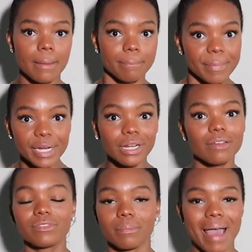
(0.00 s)
middle
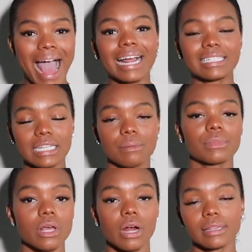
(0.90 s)
of the pack
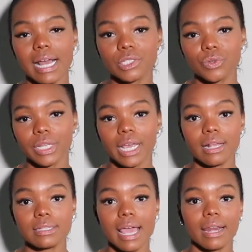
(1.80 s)
teams are, and that's really
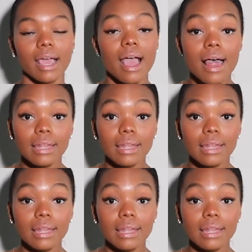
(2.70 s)
exciting.